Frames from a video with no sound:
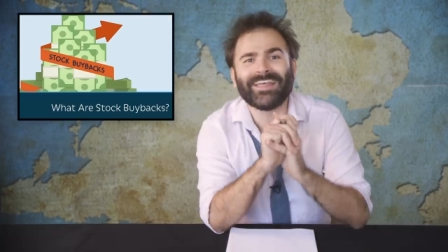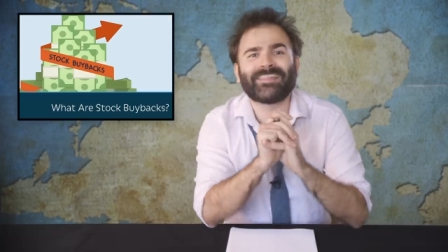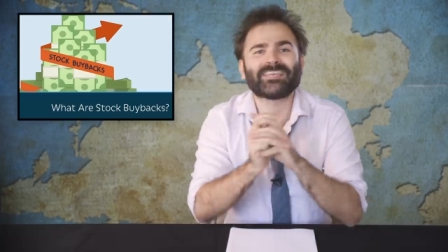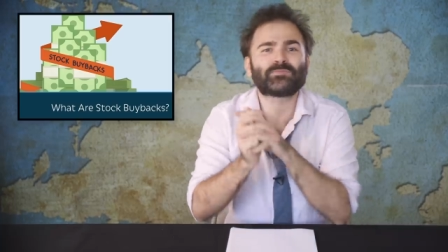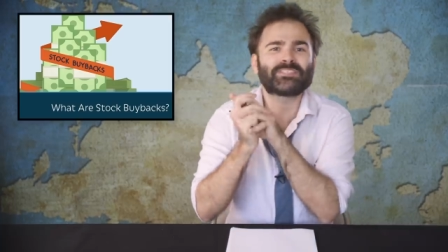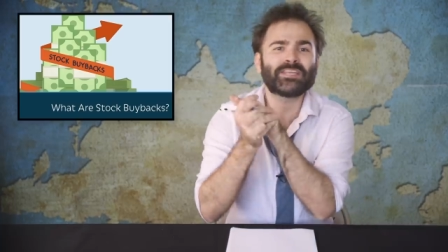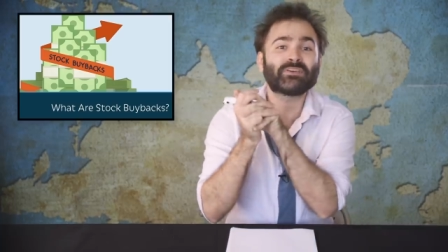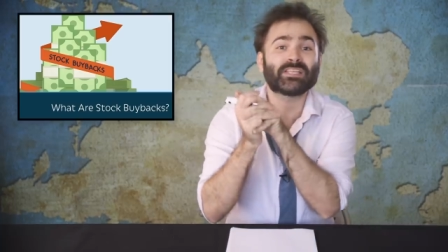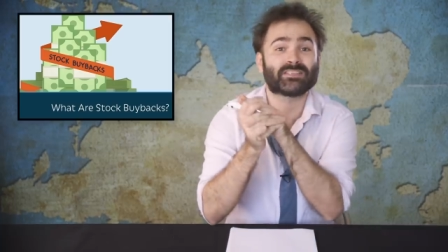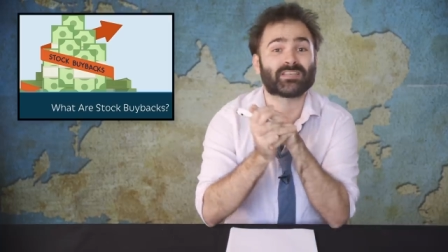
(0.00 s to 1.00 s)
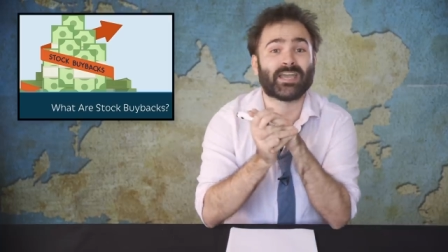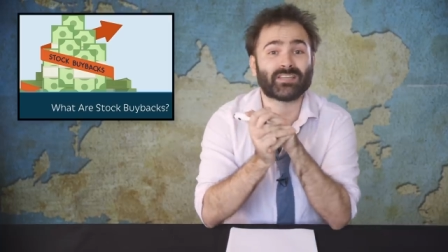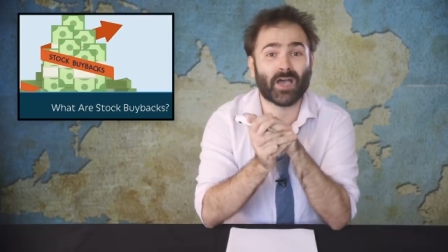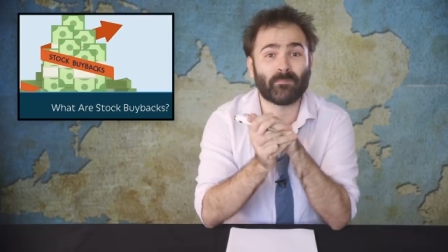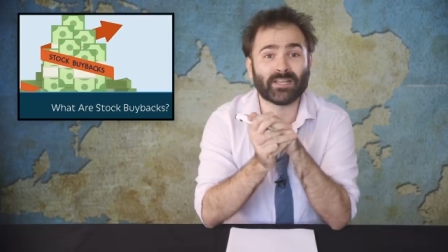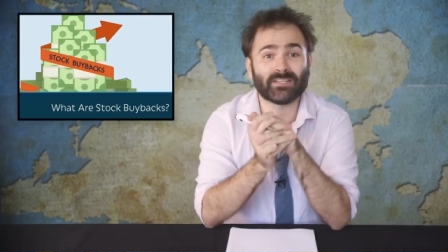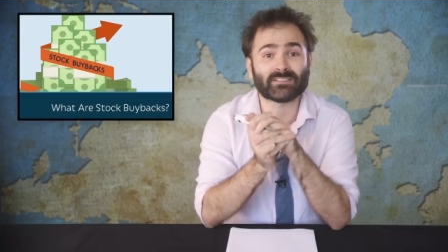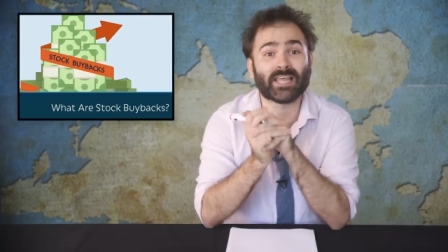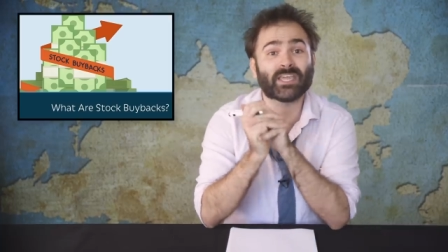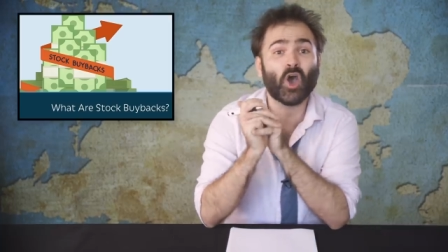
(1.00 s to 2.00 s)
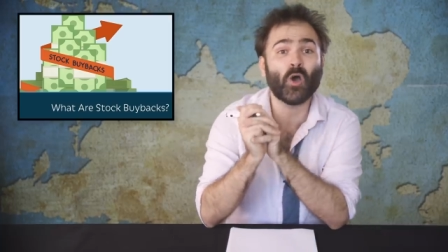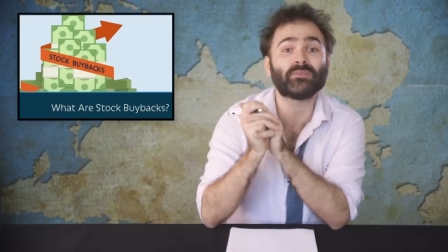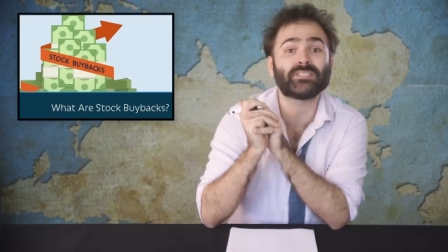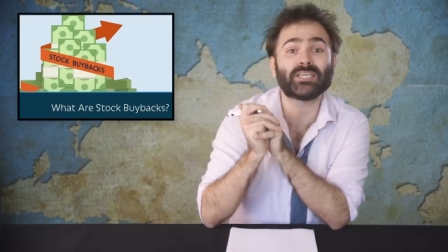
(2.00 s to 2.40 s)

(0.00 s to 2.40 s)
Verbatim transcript: They specifically cite companies like Home